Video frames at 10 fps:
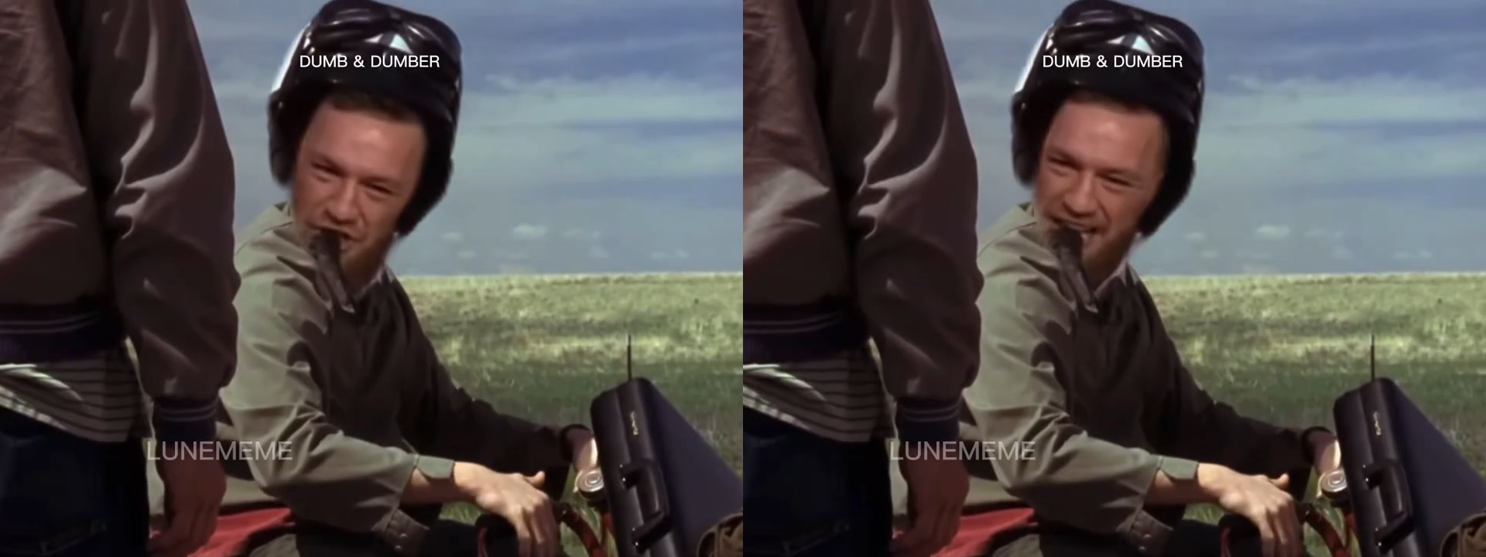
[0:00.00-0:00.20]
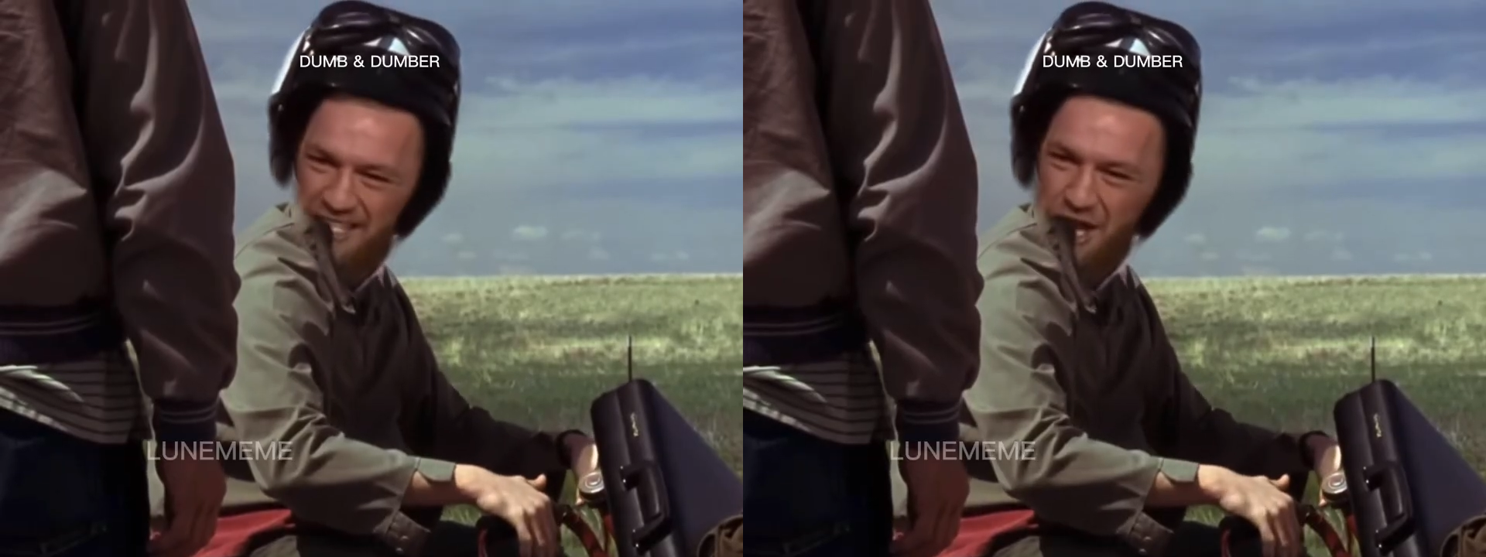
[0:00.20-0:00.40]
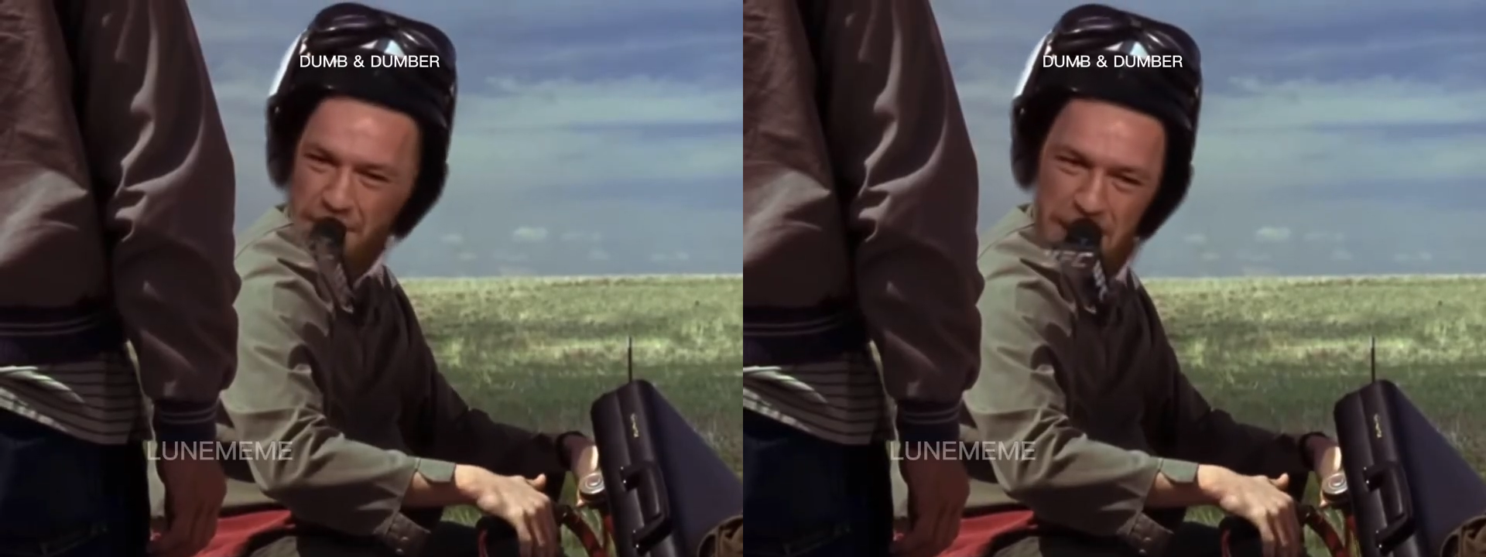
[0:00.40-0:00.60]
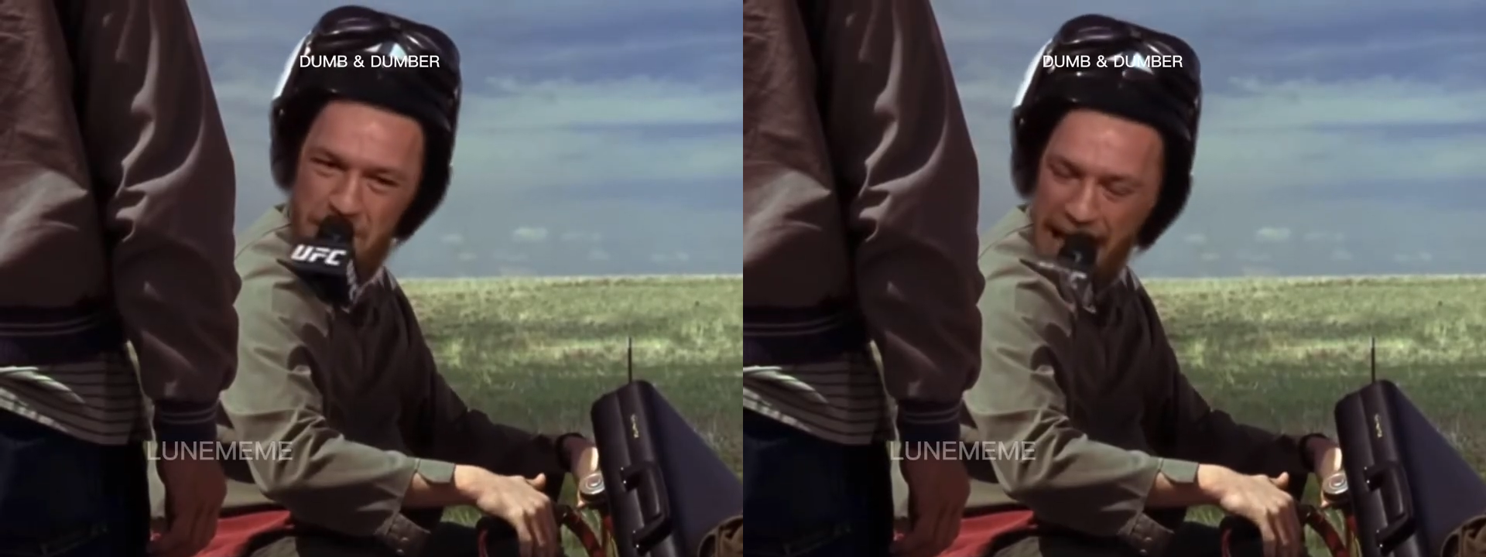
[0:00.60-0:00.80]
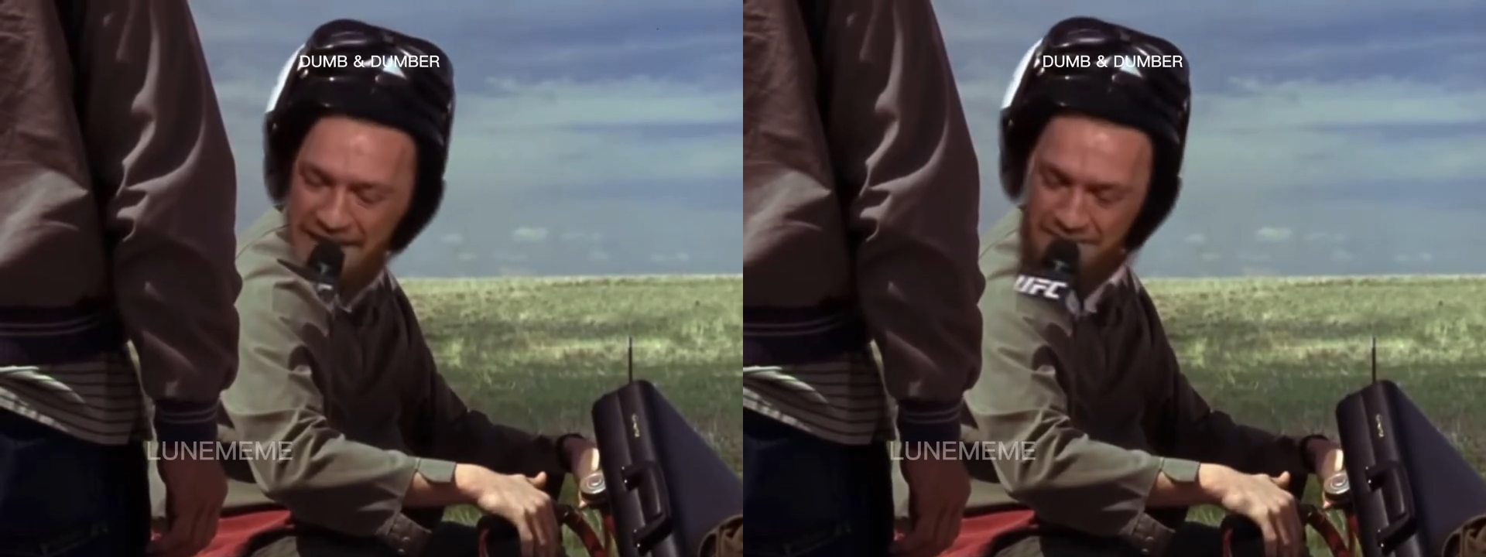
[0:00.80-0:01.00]
Tricks up me
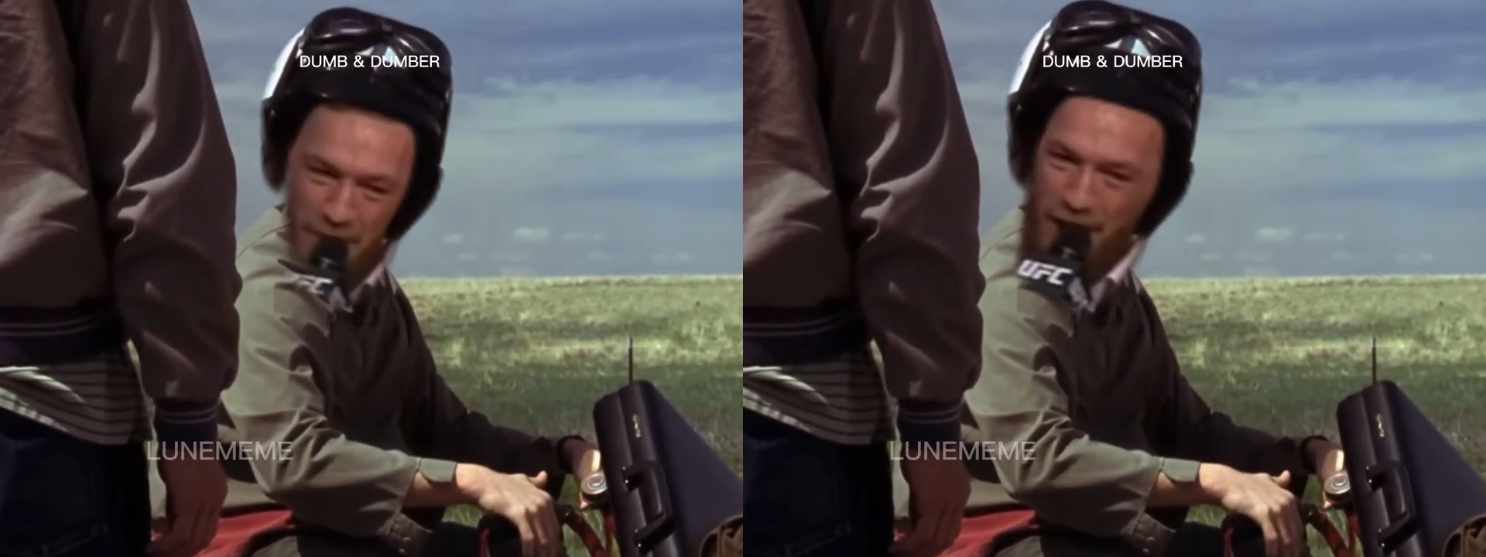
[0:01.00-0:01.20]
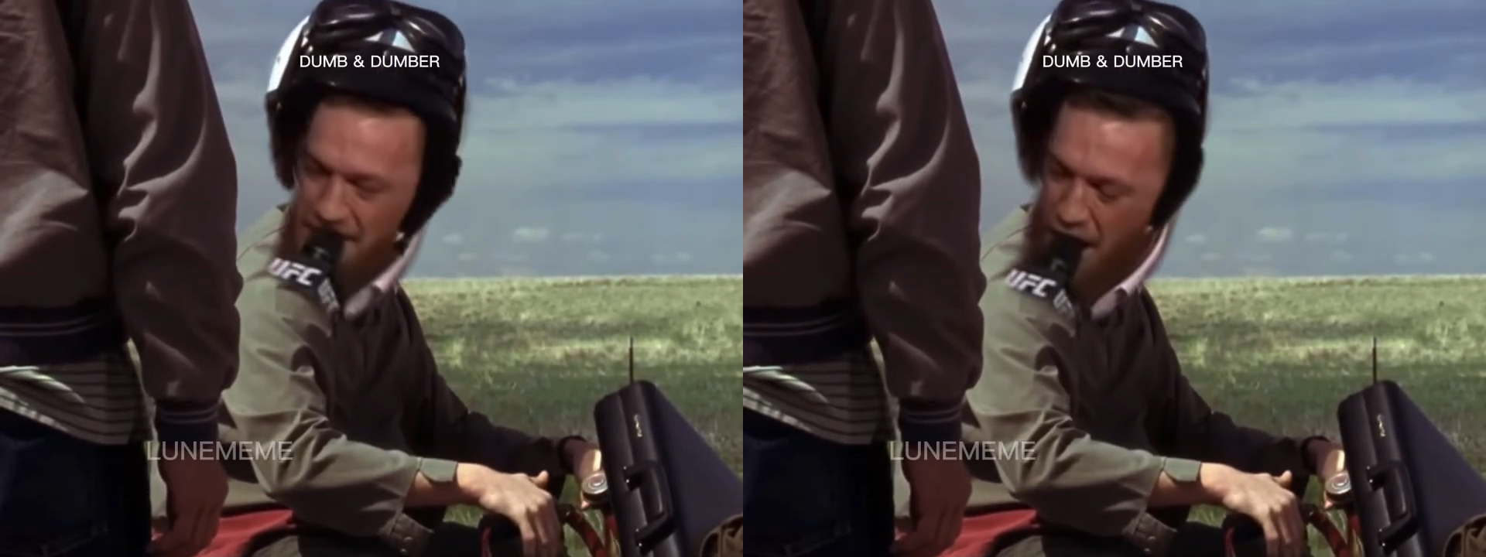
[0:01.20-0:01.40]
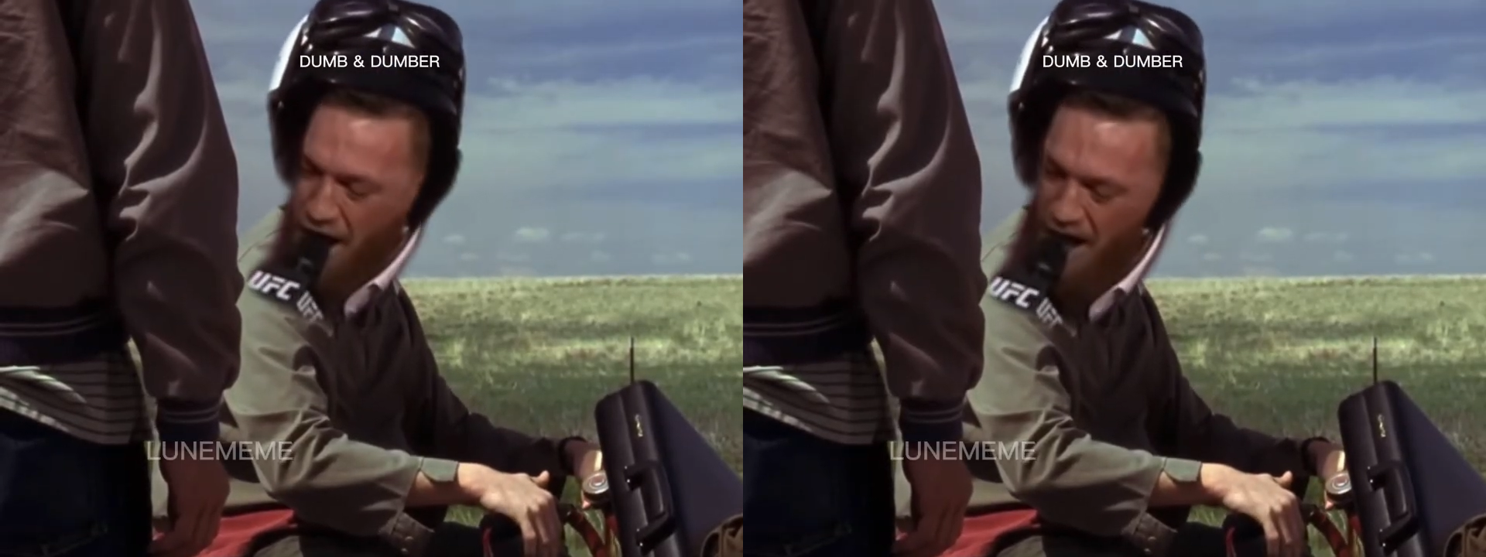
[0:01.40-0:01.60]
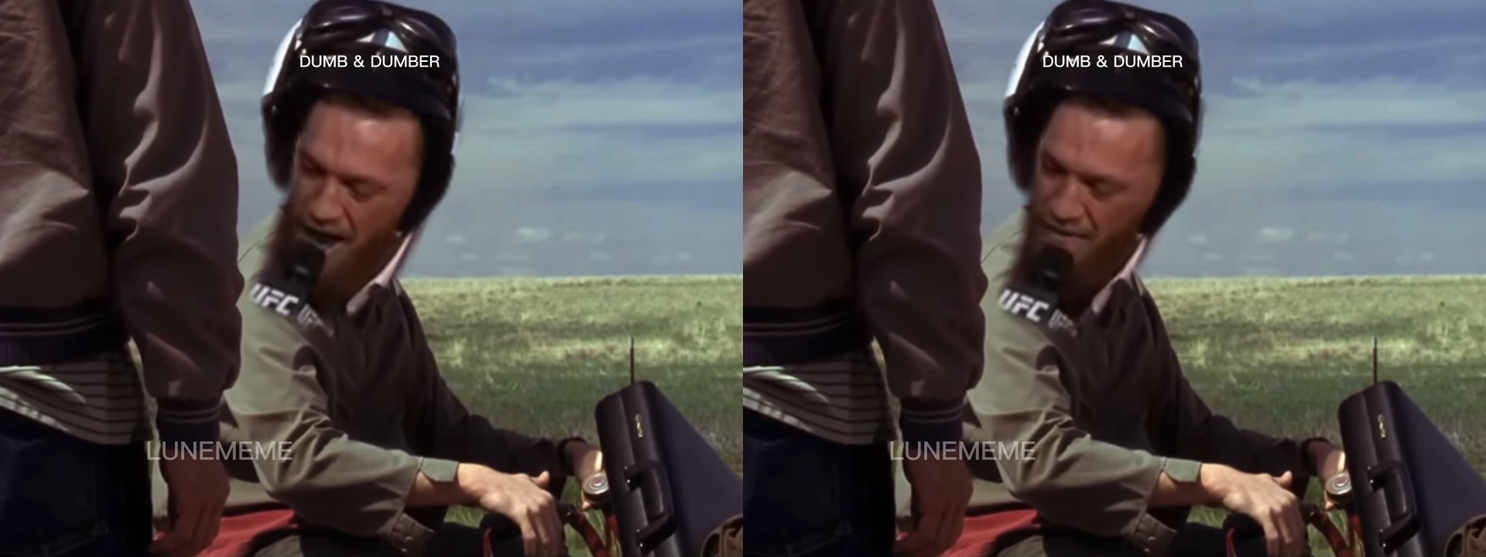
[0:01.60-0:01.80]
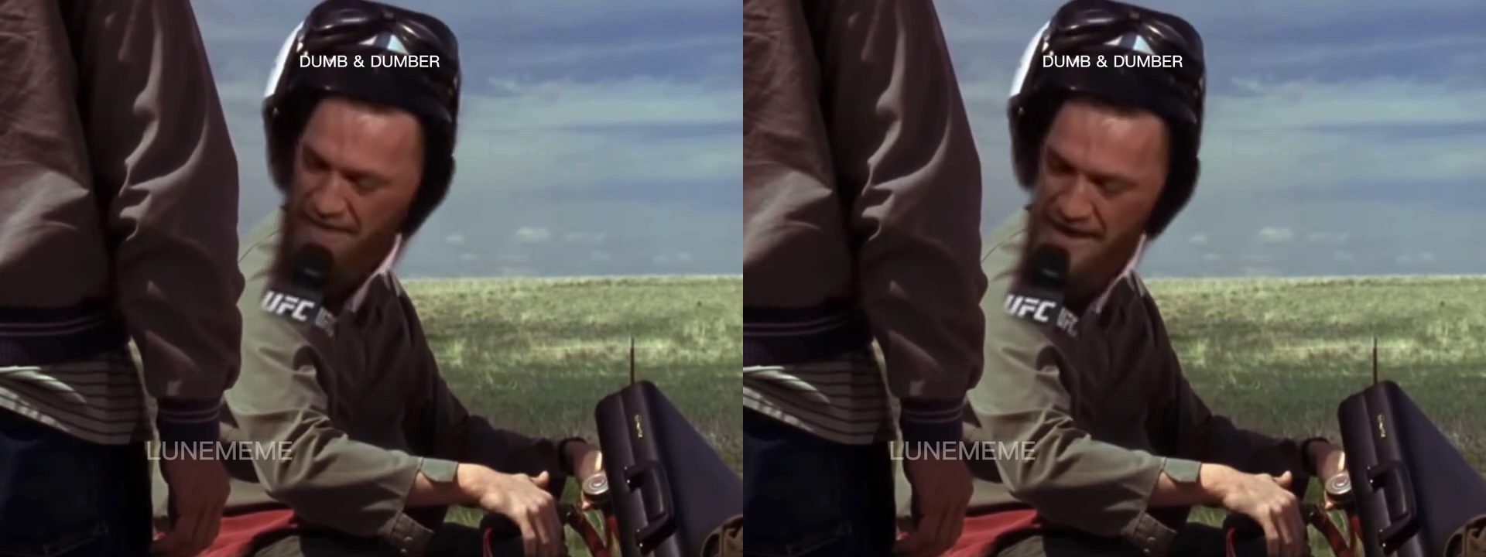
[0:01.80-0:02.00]
back pocket
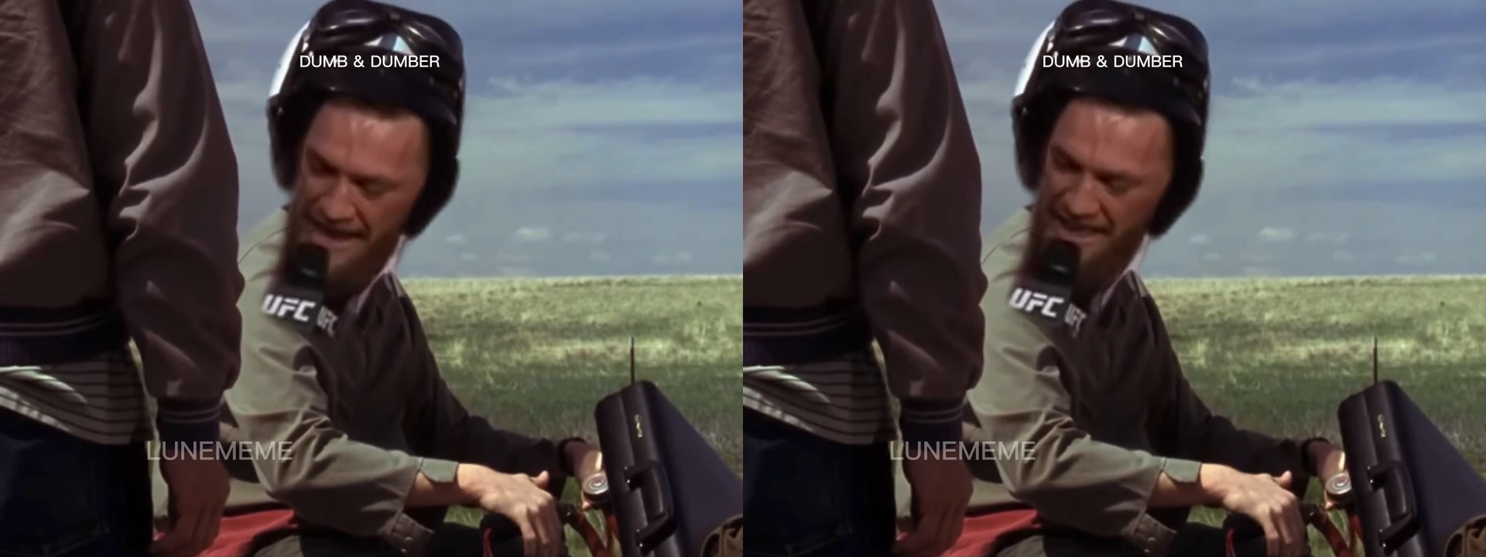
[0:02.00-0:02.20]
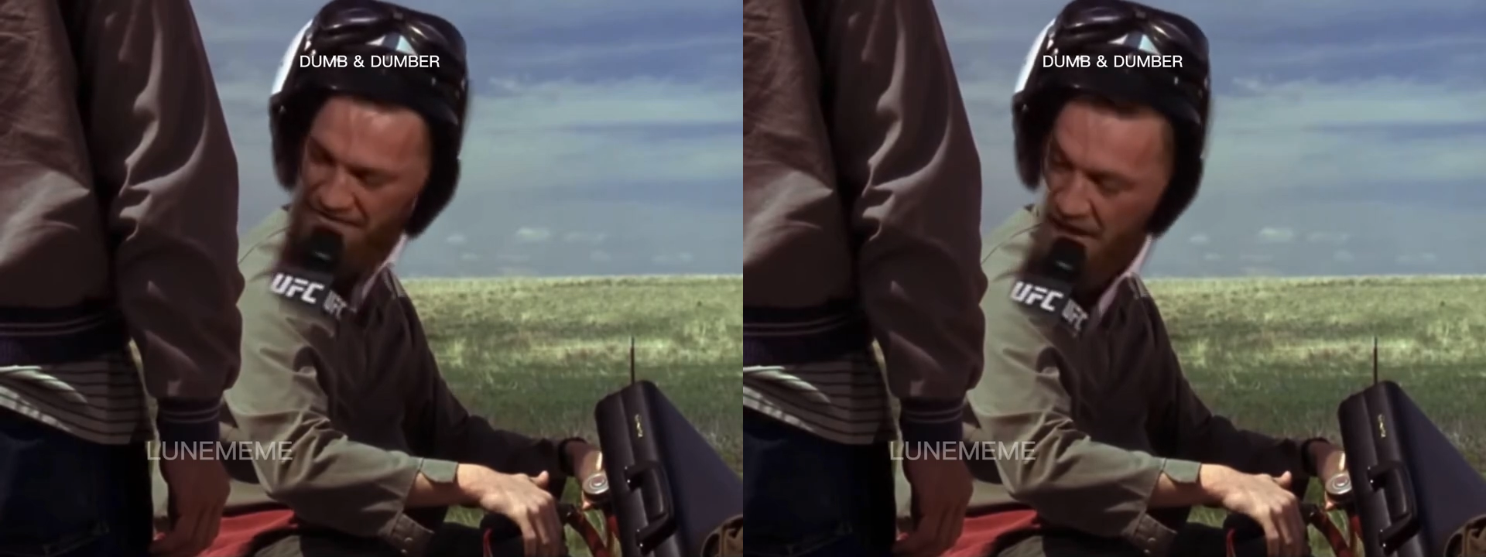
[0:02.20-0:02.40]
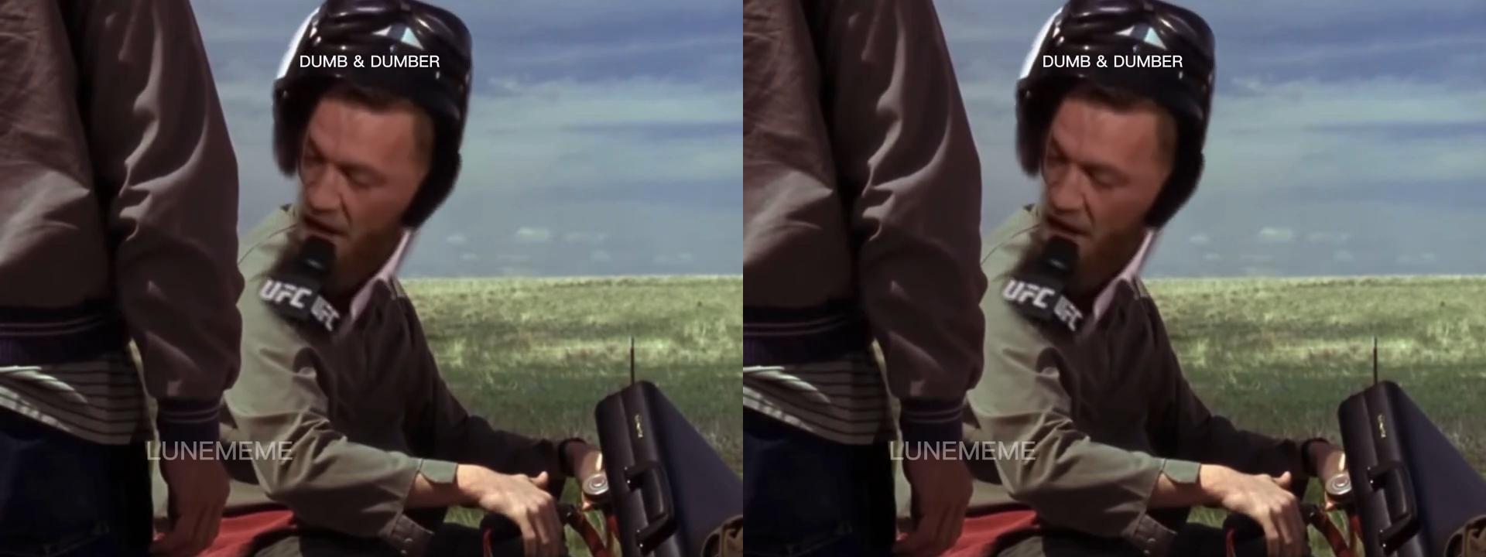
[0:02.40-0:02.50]
all over the gaff.